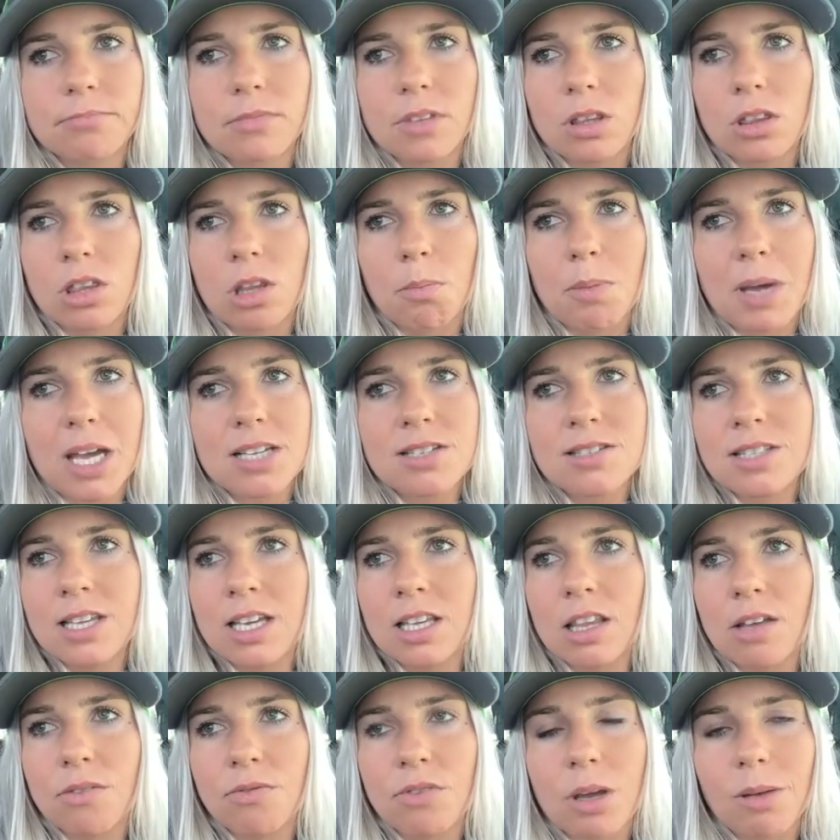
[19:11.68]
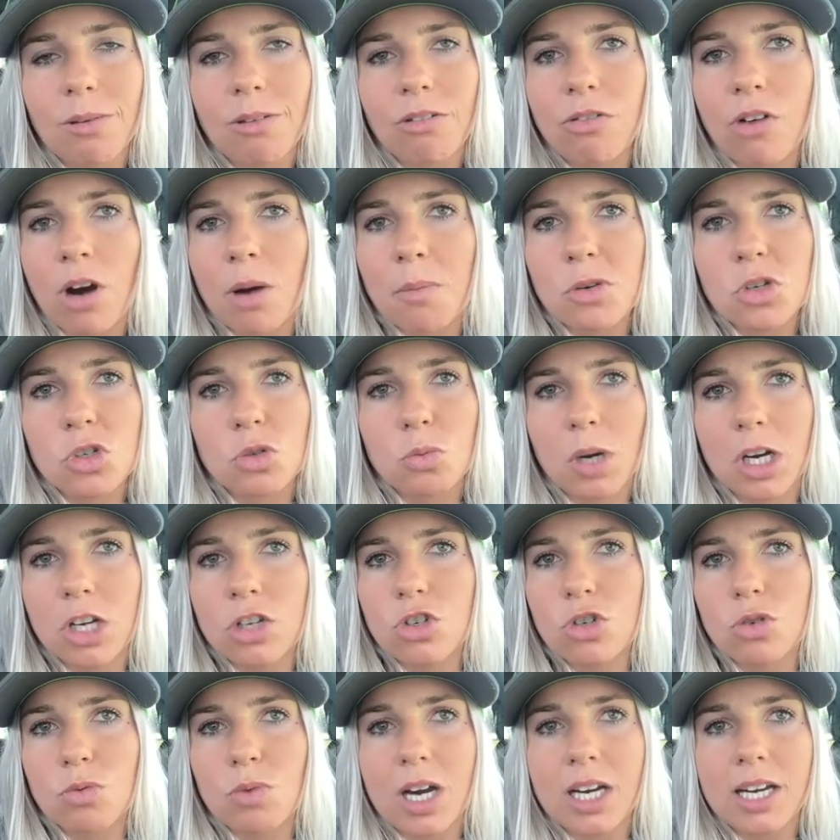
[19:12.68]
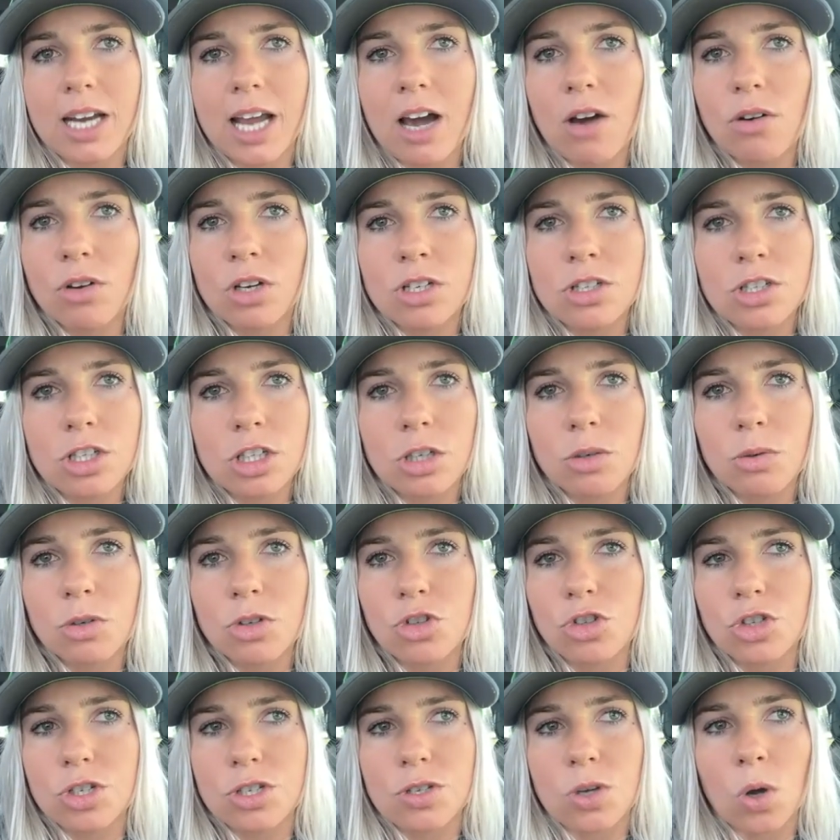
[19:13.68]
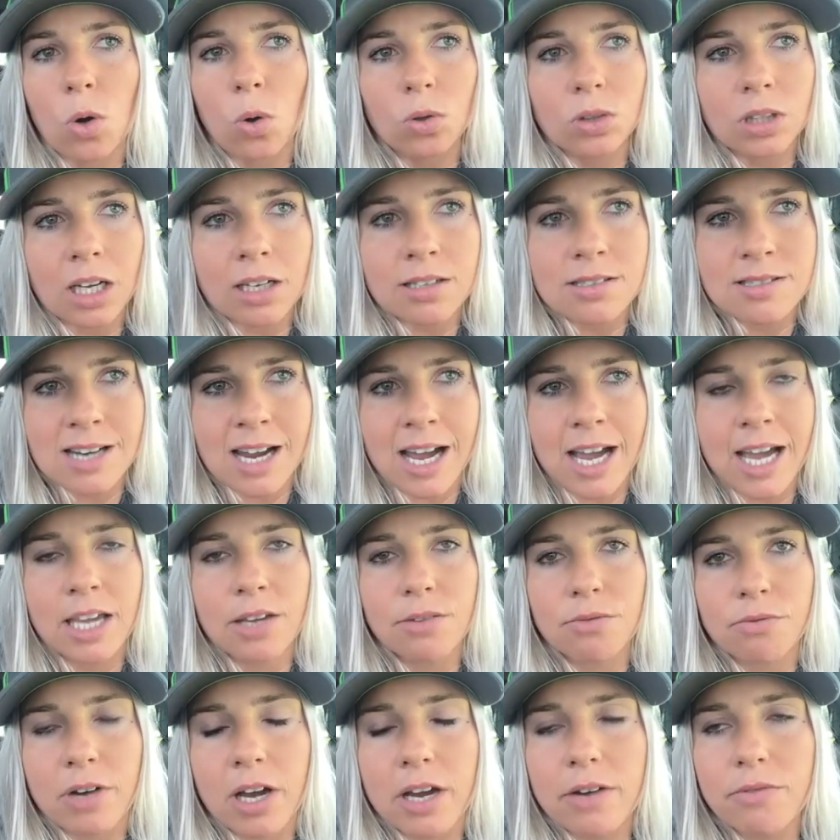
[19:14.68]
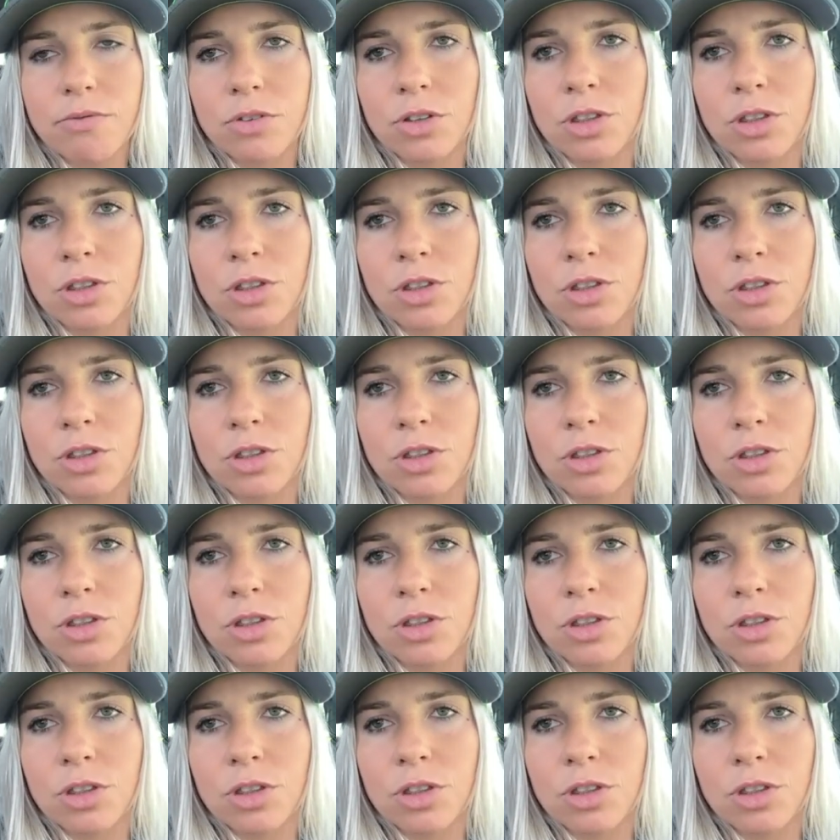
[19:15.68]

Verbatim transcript: the best thing that family farmers and ranchers right now can do is just hold on tight, fight for